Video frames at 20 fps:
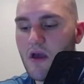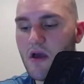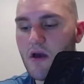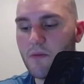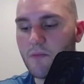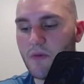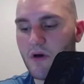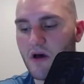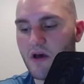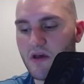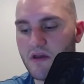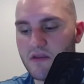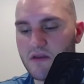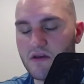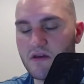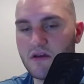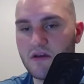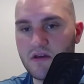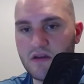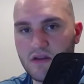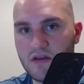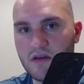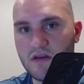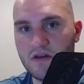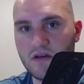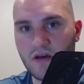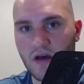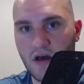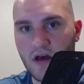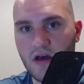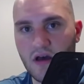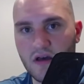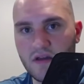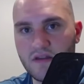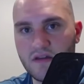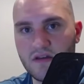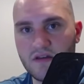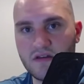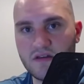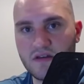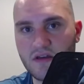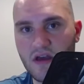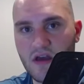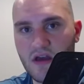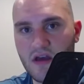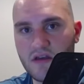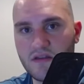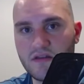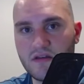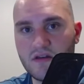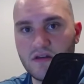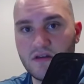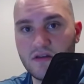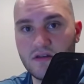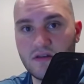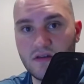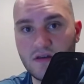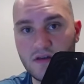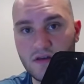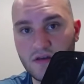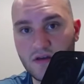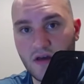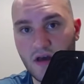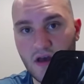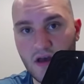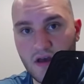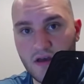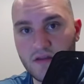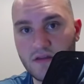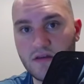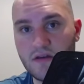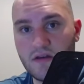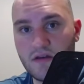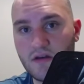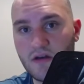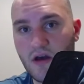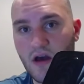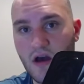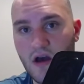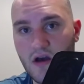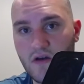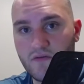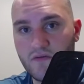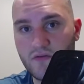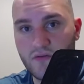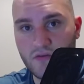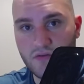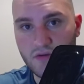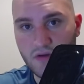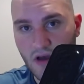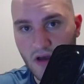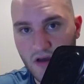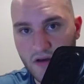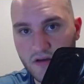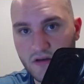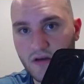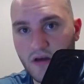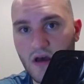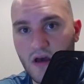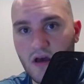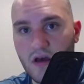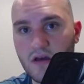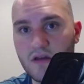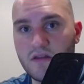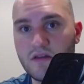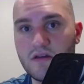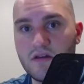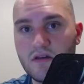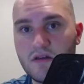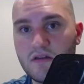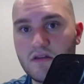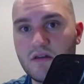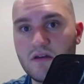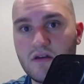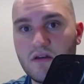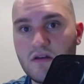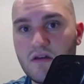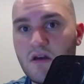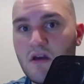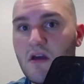Pa di di ra di ka di di ra di ra vu ra di di,